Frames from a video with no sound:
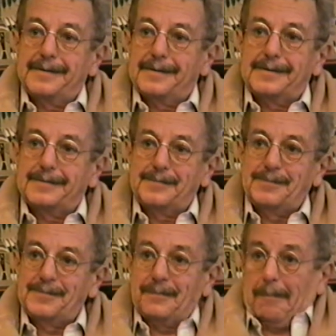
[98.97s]

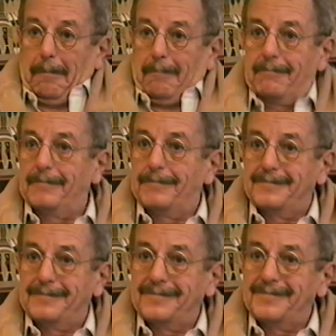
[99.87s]

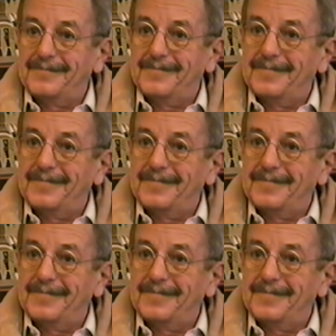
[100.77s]
How